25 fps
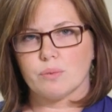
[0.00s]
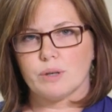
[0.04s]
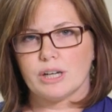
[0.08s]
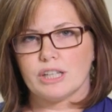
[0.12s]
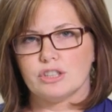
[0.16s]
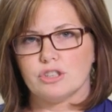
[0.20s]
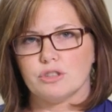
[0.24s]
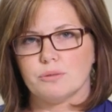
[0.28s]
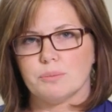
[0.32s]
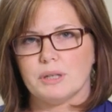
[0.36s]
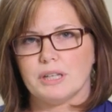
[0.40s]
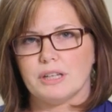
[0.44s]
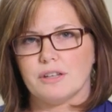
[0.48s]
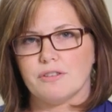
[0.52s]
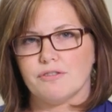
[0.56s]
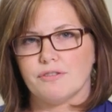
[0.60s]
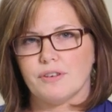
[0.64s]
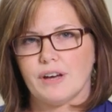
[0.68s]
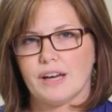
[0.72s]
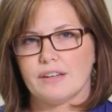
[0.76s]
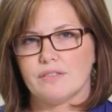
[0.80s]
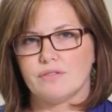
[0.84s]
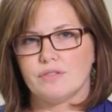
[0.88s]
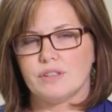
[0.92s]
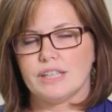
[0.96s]
regimen, a
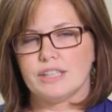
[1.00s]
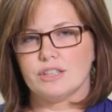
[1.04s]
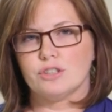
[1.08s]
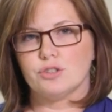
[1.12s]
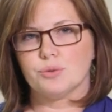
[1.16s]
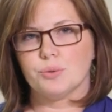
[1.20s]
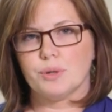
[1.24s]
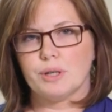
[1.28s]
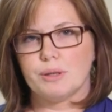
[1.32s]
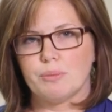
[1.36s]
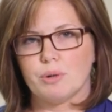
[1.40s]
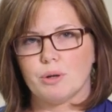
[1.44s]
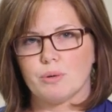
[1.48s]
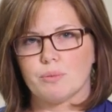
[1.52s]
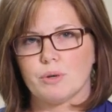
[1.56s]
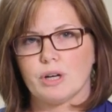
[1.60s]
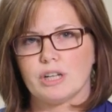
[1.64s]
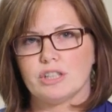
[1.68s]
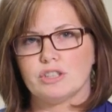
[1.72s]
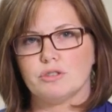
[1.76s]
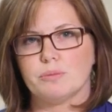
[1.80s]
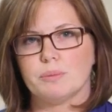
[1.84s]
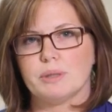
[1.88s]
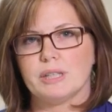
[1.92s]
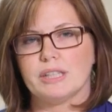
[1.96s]
5-day treatment
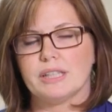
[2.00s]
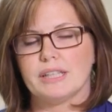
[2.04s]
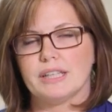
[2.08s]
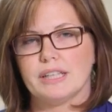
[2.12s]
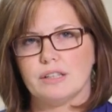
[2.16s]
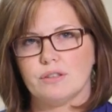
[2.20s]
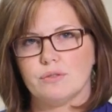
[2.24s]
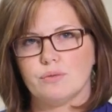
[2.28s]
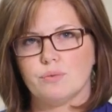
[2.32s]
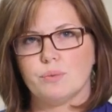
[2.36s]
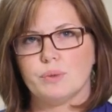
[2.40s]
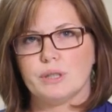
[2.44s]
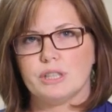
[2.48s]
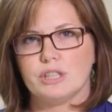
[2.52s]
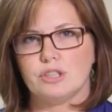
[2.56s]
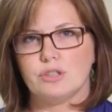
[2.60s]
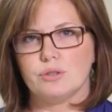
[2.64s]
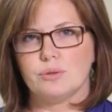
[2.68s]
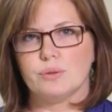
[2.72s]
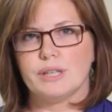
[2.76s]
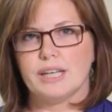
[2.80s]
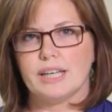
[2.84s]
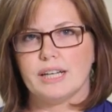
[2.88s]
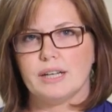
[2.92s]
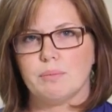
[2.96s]
regimen, if we
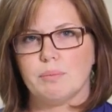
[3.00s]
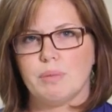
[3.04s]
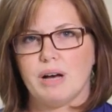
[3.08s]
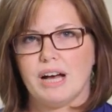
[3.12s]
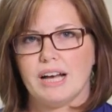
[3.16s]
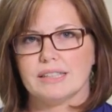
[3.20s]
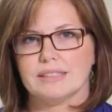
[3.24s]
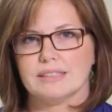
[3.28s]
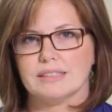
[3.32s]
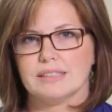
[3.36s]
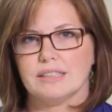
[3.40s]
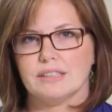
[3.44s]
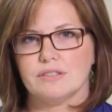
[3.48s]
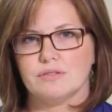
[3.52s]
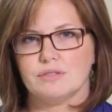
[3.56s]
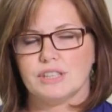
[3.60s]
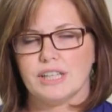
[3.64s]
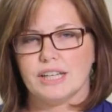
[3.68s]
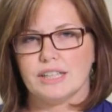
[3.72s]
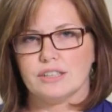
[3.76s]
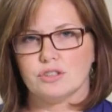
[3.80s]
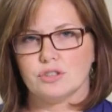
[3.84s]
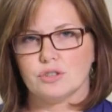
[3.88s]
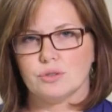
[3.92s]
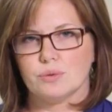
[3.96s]
do get a positive
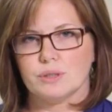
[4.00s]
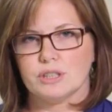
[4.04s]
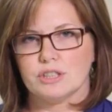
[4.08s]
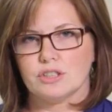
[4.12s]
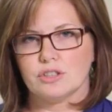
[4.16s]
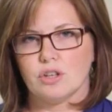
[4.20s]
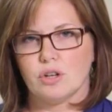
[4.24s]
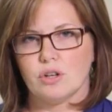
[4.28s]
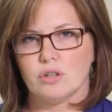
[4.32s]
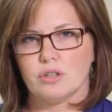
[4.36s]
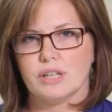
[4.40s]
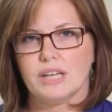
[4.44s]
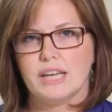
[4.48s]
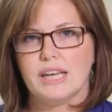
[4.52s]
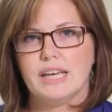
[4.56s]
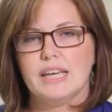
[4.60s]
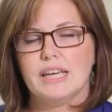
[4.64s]
test result.